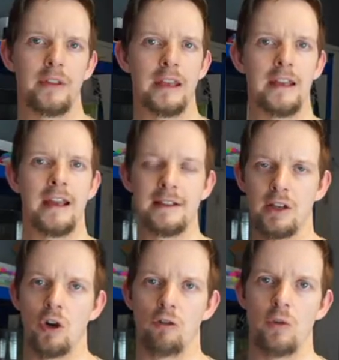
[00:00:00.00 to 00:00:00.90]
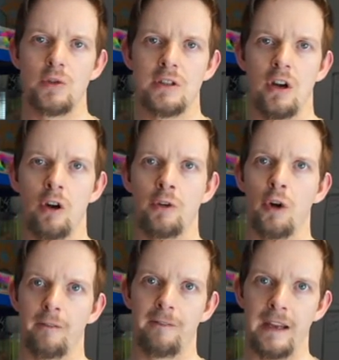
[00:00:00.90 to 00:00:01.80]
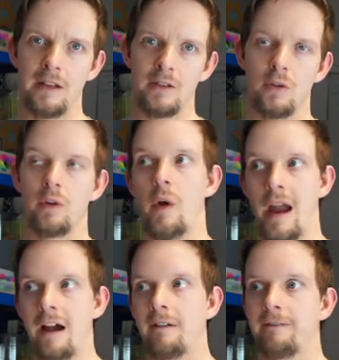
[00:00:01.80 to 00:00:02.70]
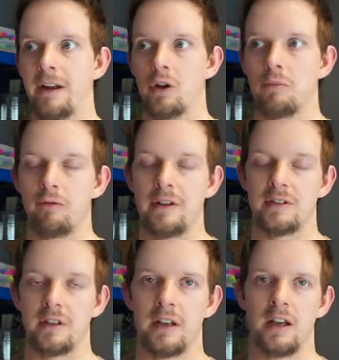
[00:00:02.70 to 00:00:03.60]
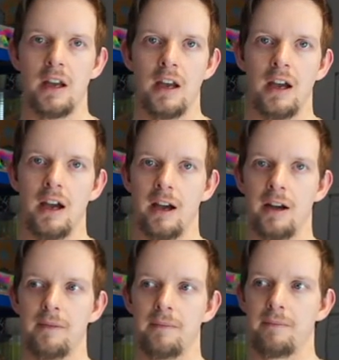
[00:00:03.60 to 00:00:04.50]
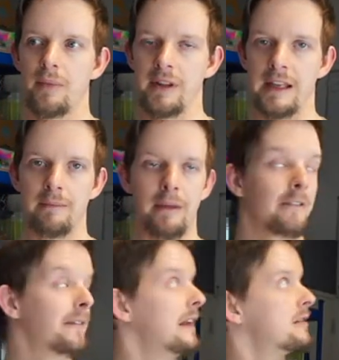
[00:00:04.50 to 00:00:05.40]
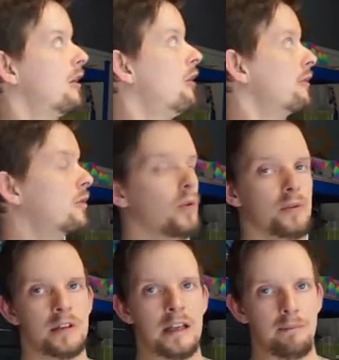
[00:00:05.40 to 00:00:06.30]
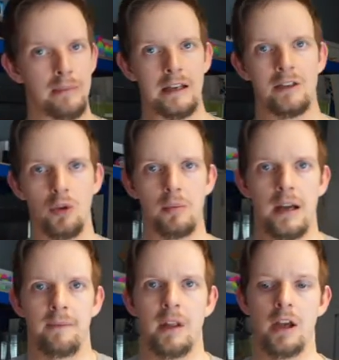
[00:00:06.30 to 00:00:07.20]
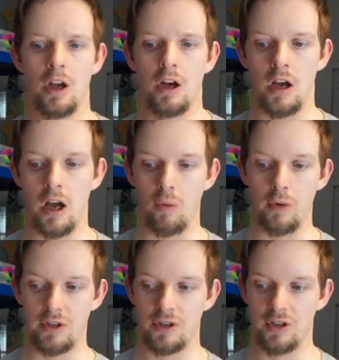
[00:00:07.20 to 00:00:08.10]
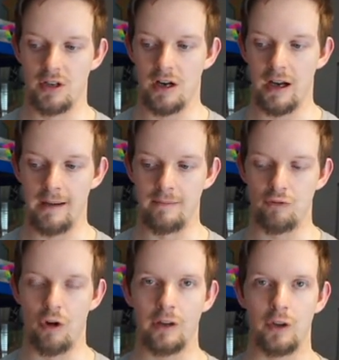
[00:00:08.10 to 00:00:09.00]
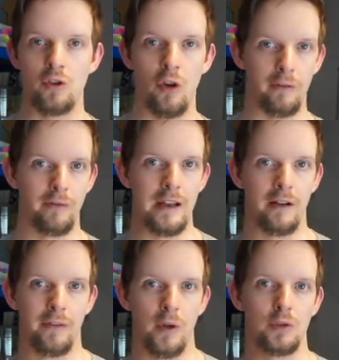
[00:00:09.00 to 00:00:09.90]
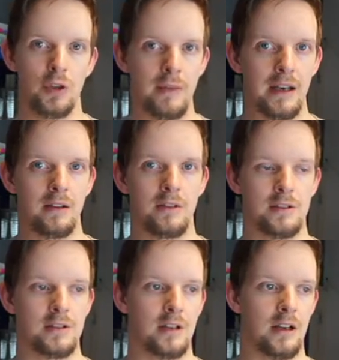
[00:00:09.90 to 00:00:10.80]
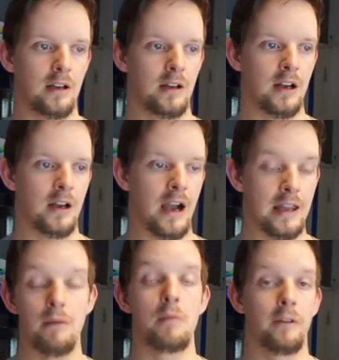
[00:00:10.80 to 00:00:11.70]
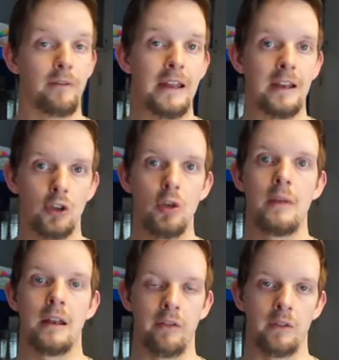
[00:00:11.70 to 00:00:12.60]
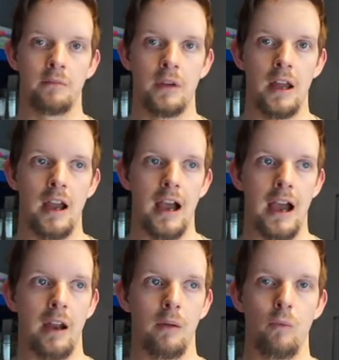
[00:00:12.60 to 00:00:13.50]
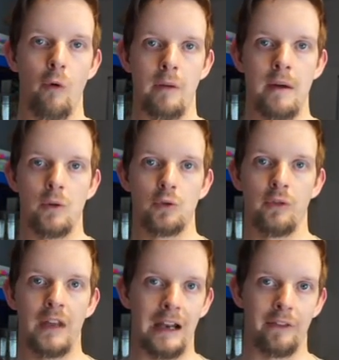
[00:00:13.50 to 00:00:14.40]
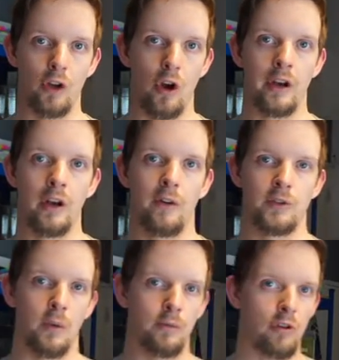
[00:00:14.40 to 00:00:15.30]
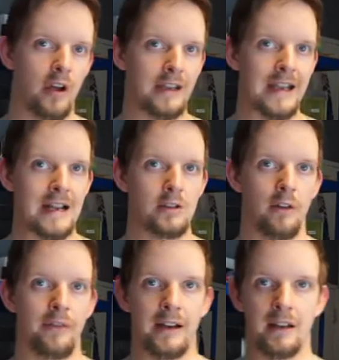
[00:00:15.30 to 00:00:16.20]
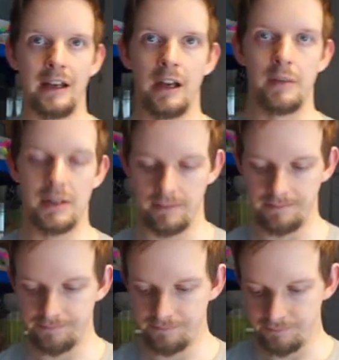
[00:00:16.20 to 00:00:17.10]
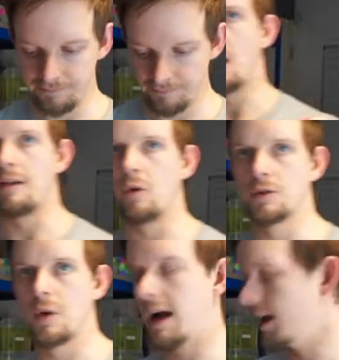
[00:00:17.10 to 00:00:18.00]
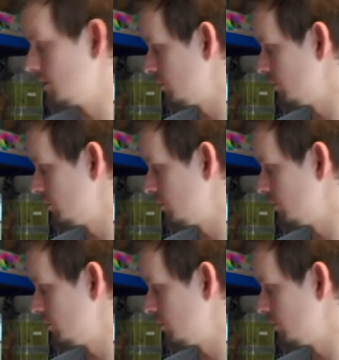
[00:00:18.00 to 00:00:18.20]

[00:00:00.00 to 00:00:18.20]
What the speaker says: The hissing cockroaches are not feeders, although I have fed a couple recently, but the main feeders are of course the B. dubia, which I am trying to not feed off those too many, because at the moment I'm feeding too many of them and I'm worried about sort of killing the colony off, so I'm trying to ease off that a little bit. I've also had